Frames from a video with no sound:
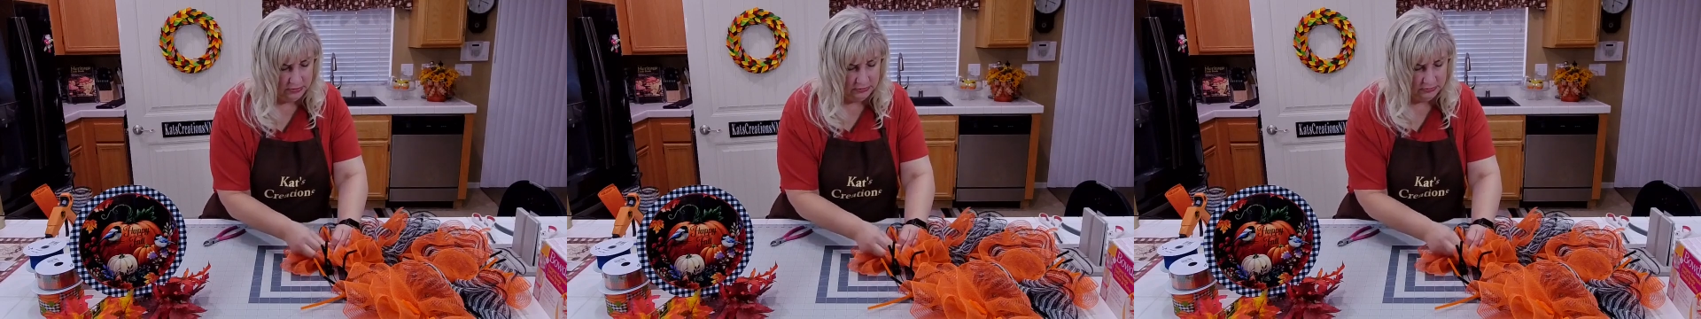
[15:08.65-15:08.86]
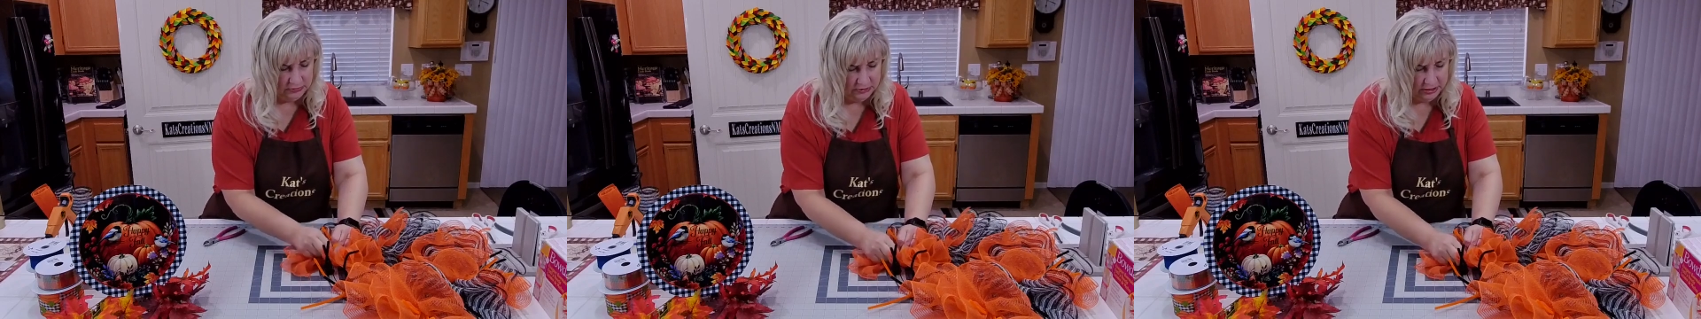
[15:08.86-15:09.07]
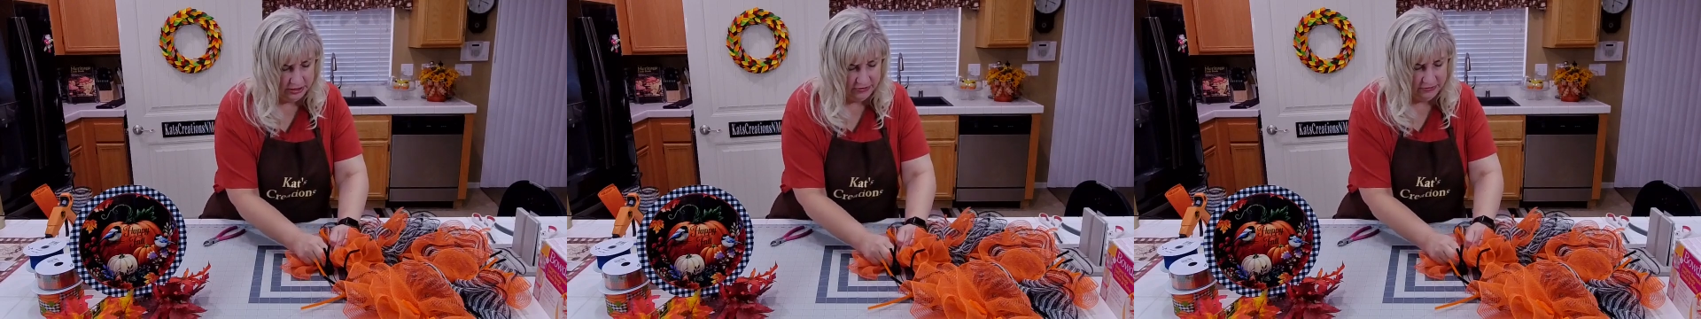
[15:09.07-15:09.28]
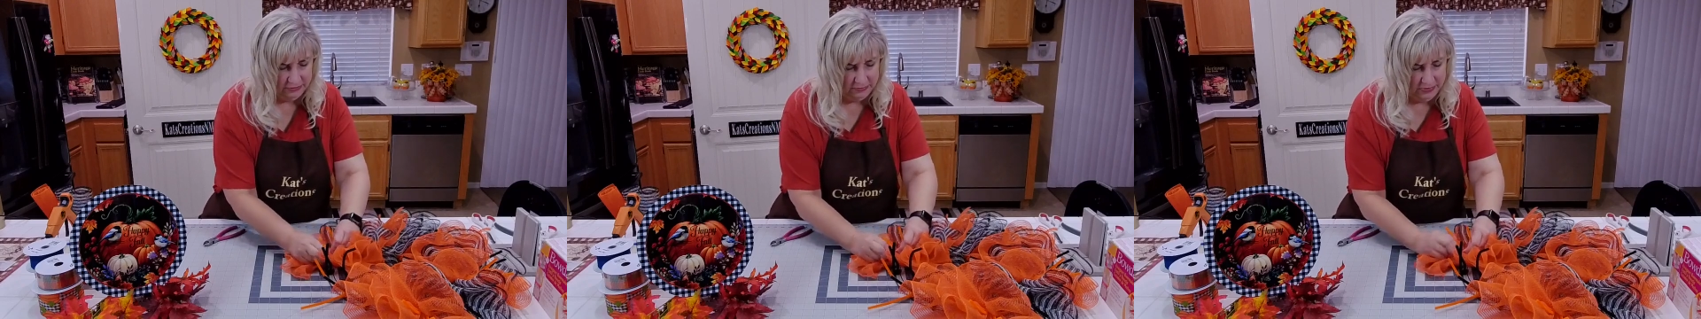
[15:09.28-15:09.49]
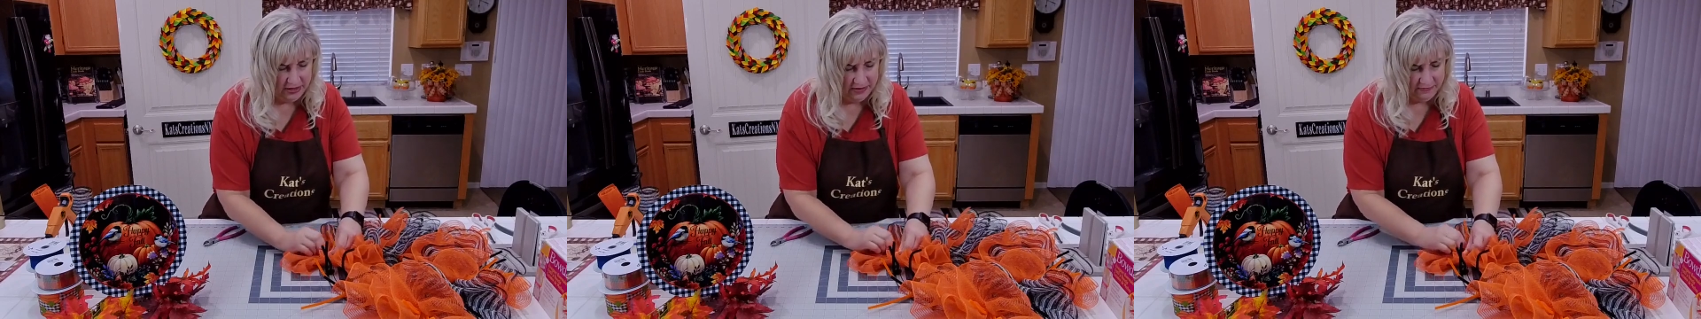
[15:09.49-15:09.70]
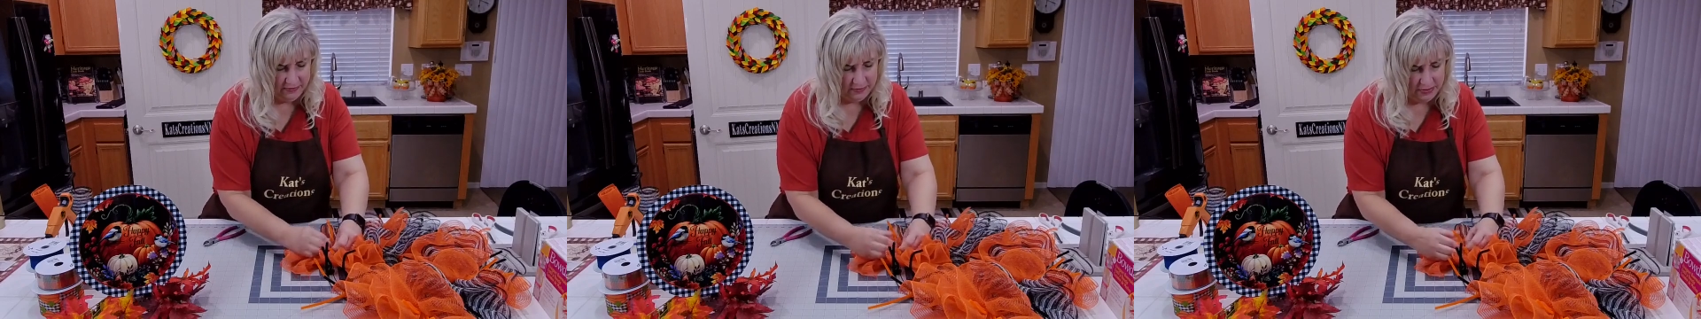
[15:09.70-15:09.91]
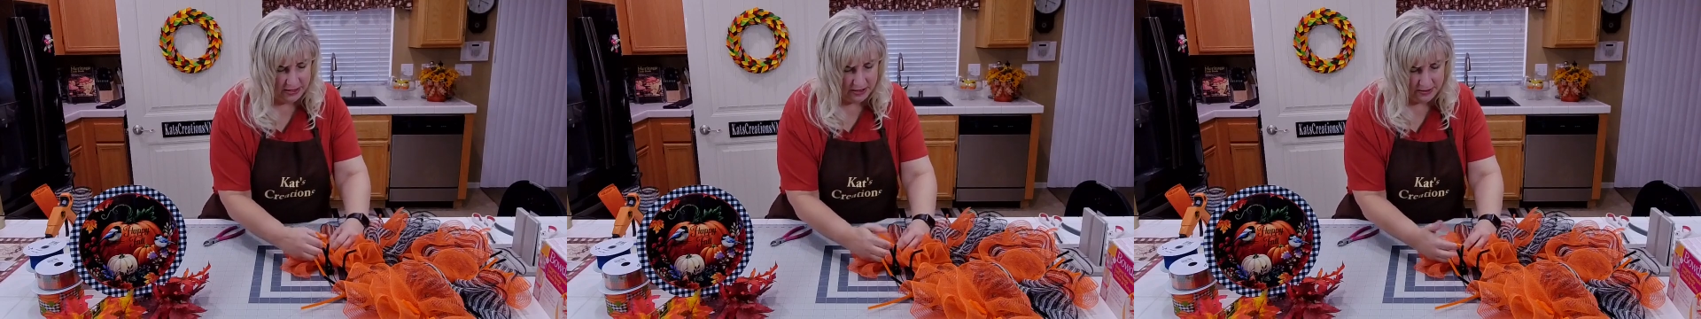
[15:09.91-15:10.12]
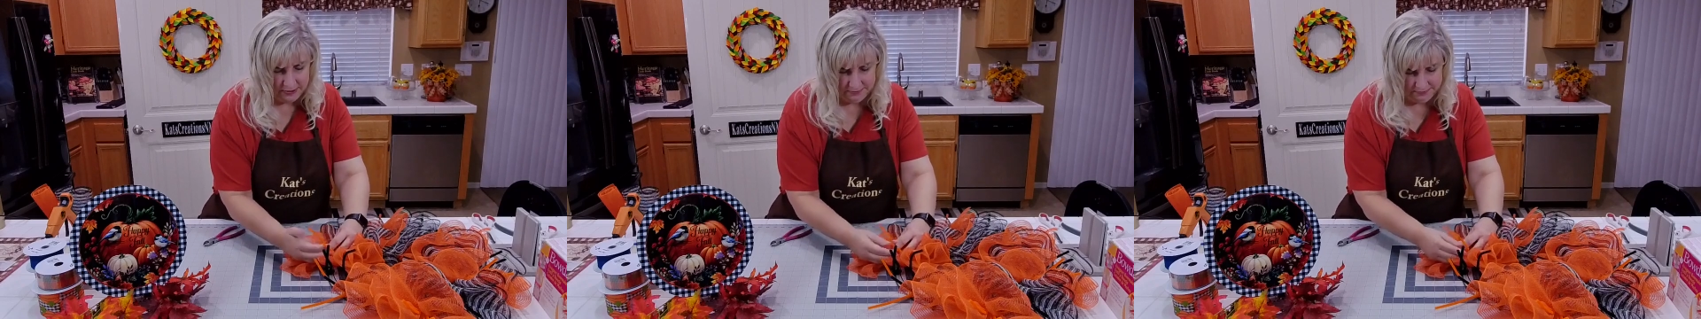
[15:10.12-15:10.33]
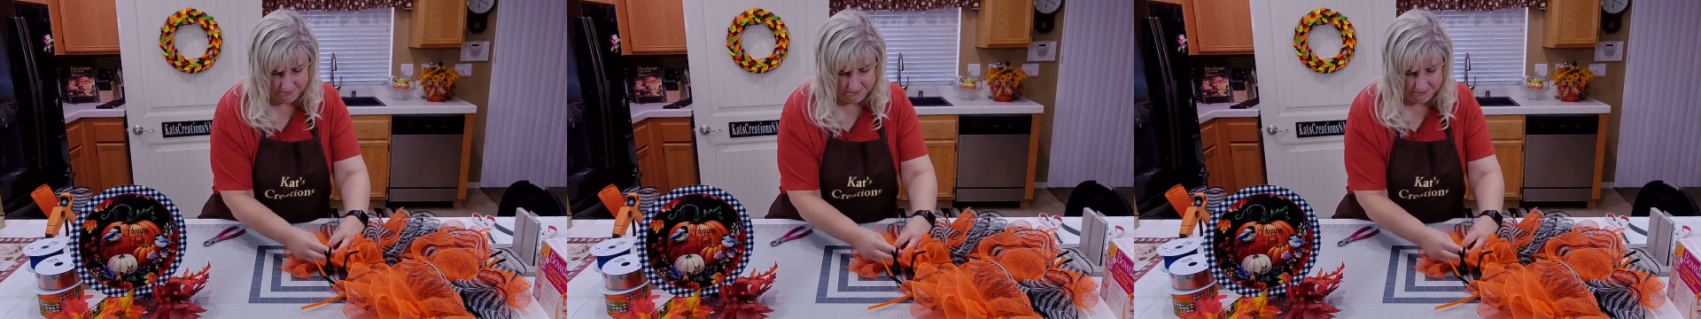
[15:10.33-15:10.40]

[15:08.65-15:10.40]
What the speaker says: So I can just pick from there.